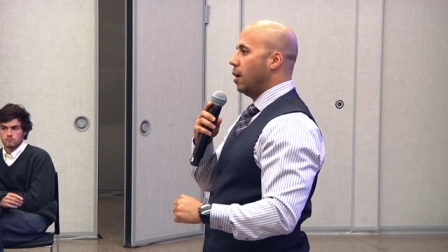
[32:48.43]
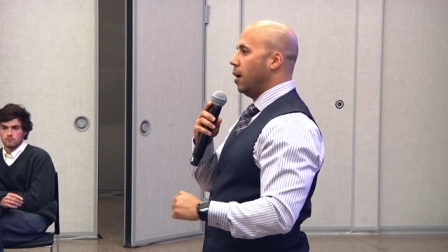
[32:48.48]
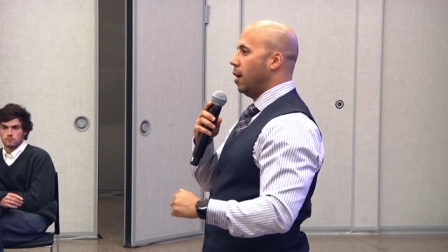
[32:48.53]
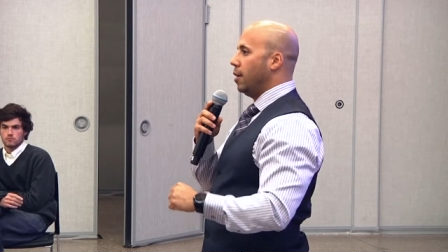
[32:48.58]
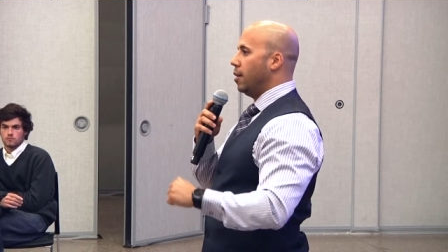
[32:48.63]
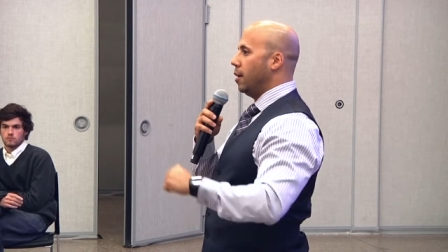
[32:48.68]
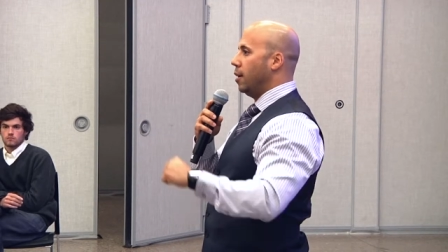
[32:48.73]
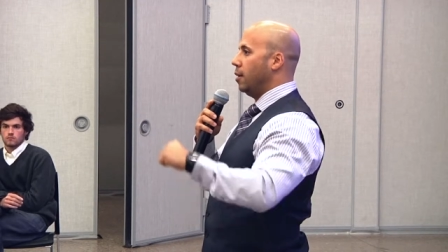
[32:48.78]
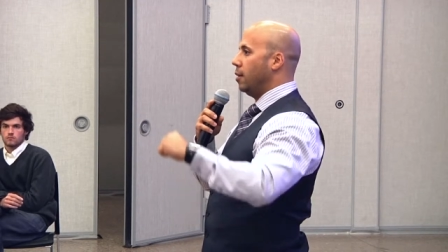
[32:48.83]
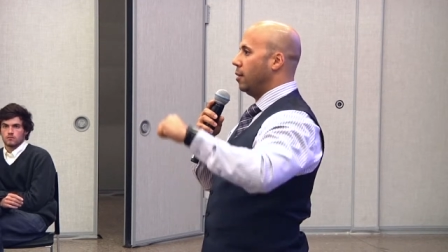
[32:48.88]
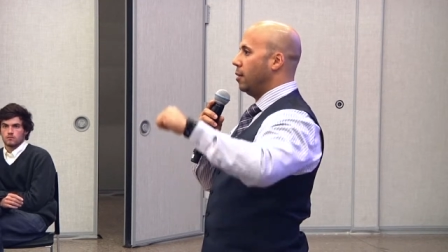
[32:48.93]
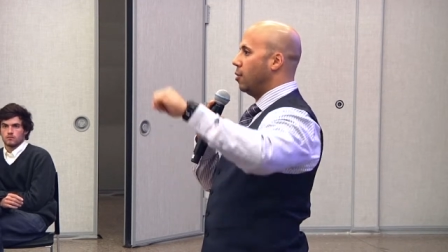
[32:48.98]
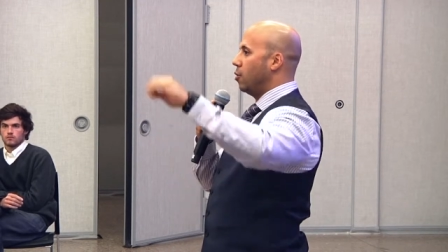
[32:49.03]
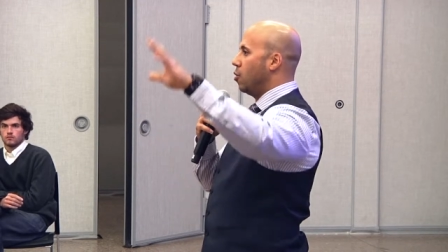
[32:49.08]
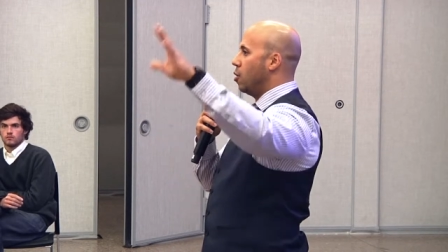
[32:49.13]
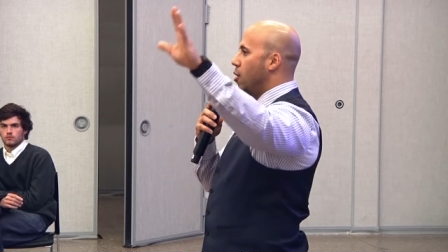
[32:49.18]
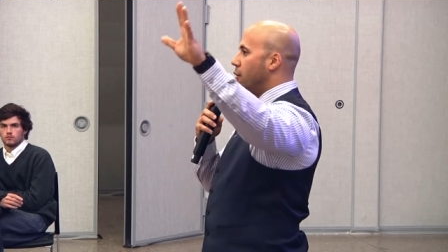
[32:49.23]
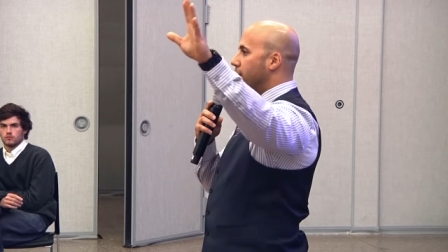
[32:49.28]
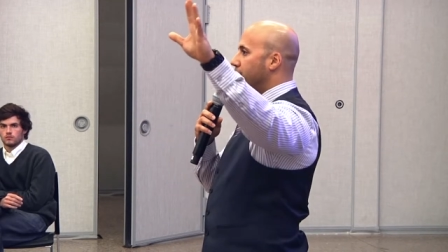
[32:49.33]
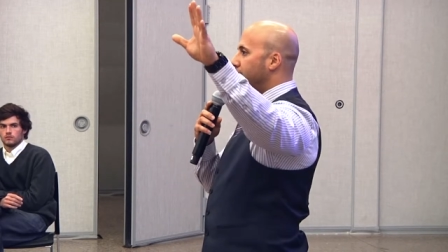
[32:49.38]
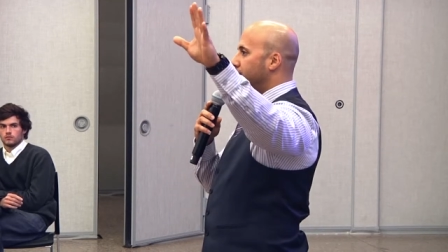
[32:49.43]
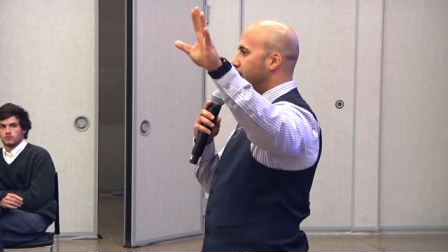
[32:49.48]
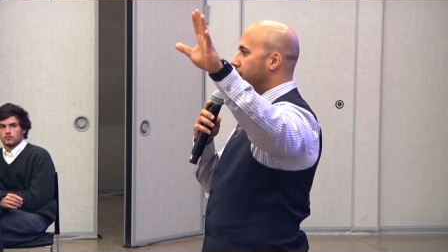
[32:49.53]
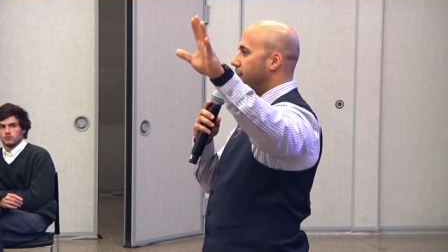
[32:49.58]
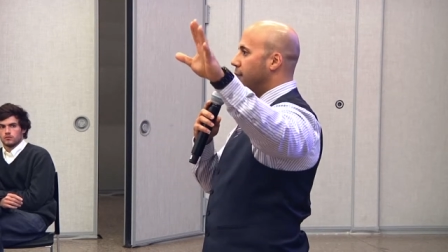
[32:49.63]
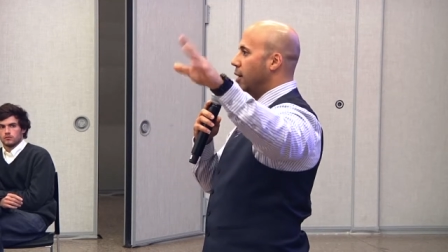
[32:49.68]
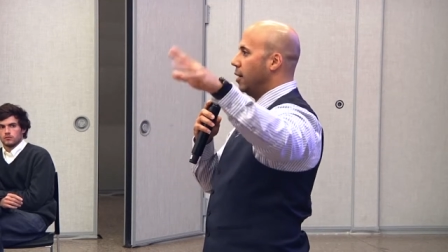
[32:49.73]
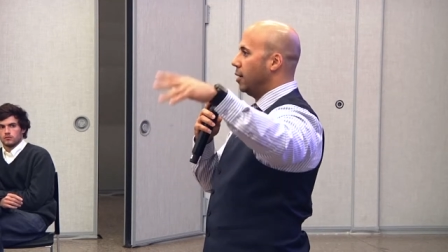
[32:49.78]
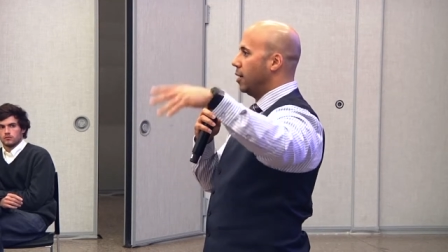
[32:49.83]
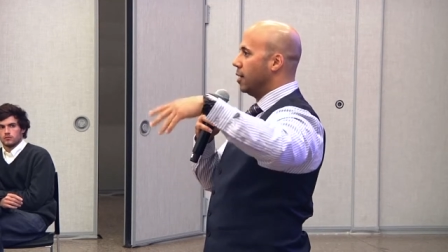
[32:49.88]
and then they're
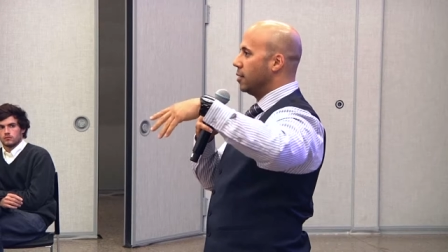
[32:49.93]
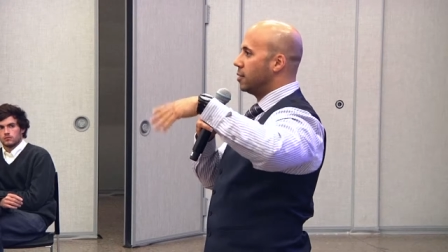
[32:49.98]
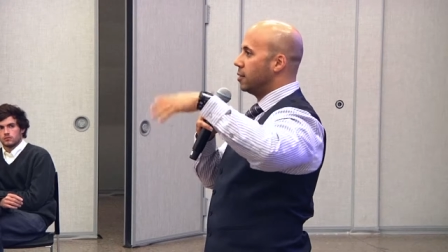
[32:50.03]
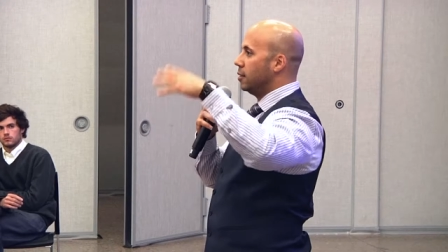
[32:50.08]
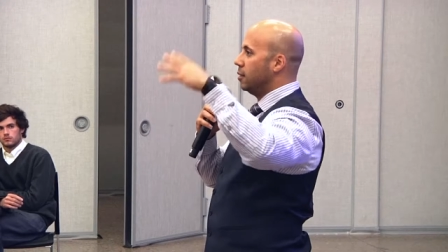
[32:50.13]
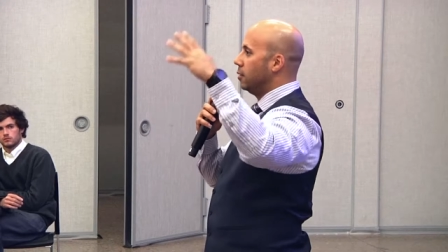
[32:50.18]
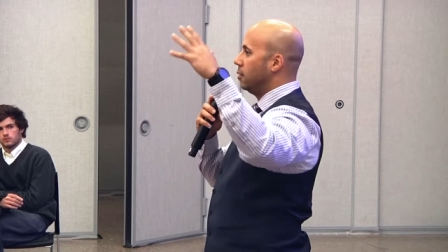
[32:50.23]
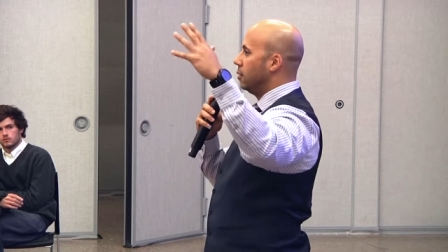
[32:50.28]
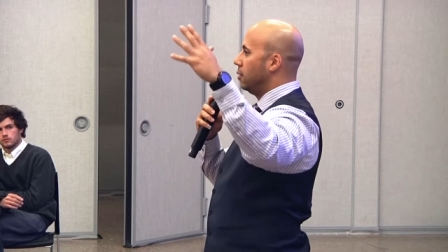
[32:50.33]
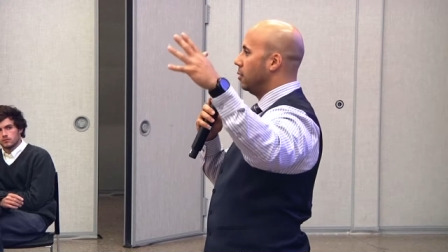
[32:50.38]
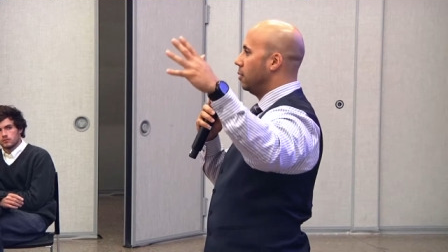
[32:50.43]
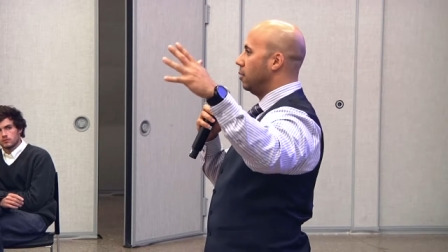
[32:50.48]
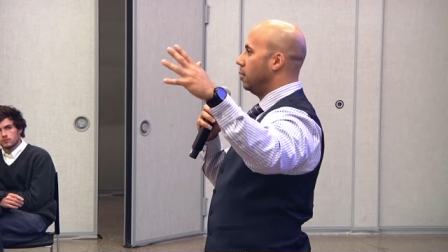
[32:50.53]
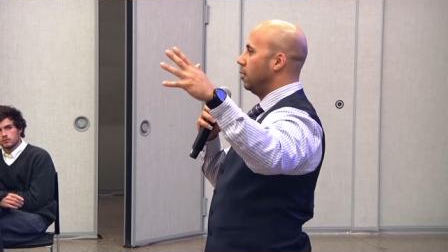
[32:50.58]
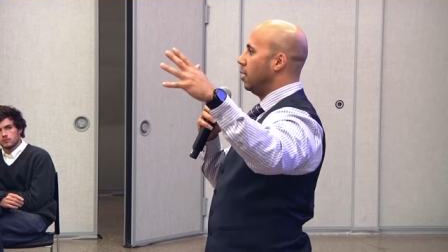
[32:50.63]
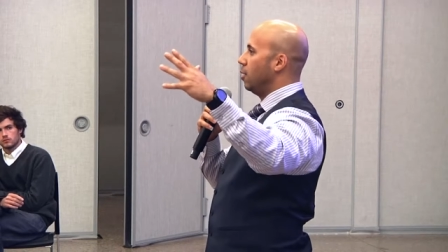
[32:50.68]
off, and that's it.